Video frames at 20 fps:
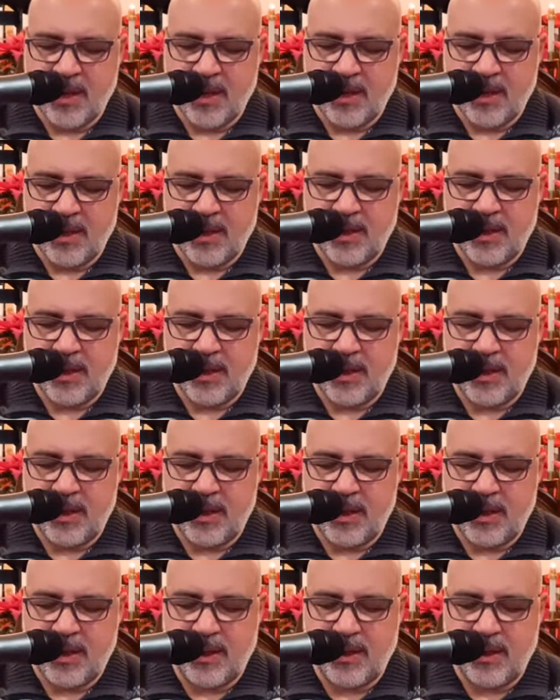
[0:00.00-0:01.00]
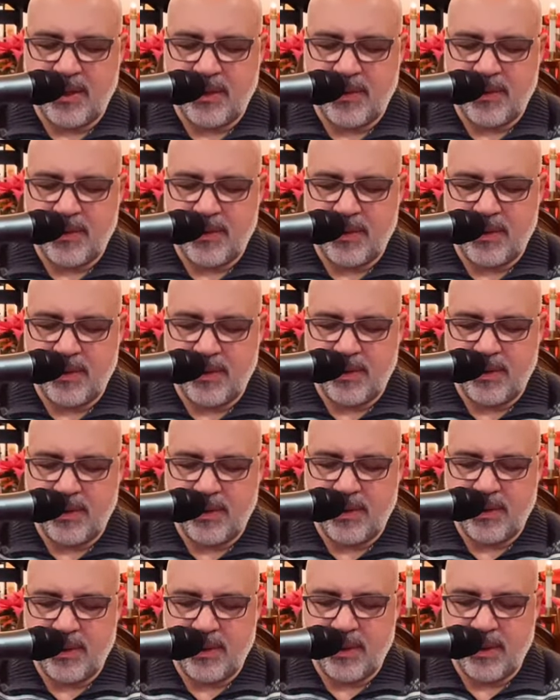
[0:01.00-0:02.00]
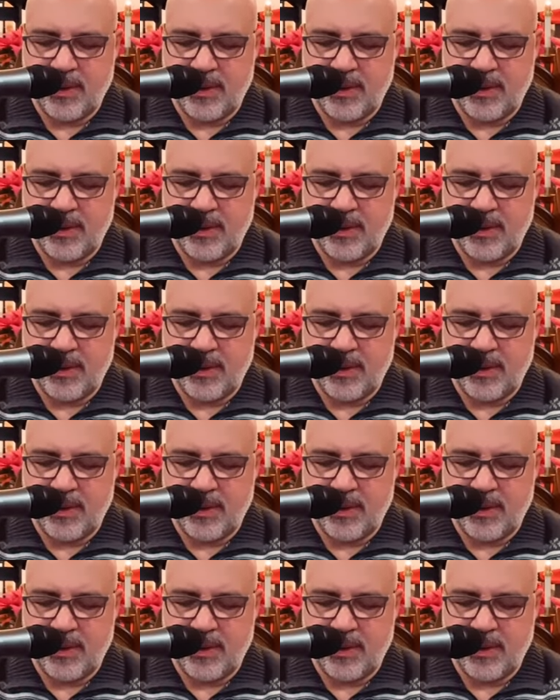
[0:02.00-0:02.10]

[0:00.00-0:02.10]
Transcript: No one is speaking in this clip.